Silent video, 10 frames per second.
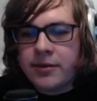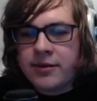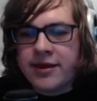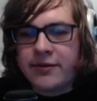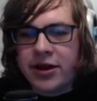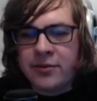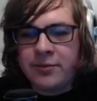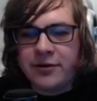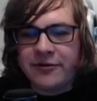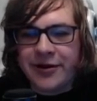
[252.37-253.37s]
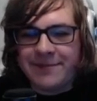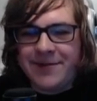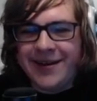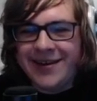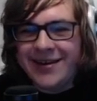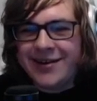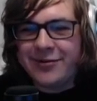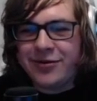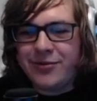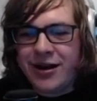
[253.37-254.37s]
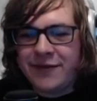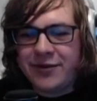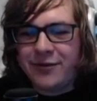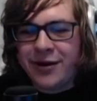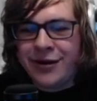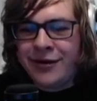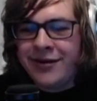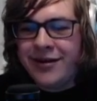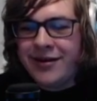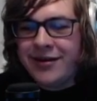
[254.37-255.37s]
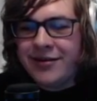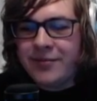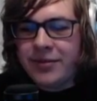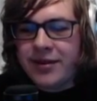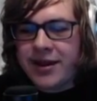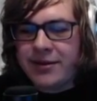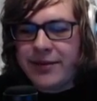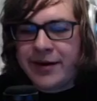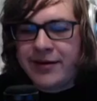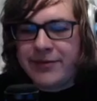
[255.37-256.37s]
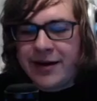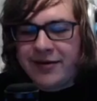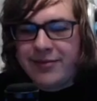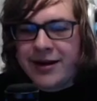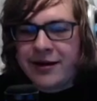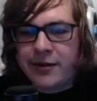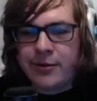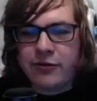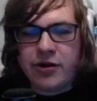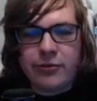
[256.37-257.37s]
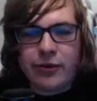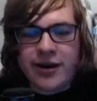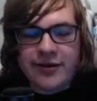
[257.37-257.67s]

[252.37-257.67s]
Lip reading: There we go, third try. You throw him off the wall, and you bounce him there, and you're able to jump right on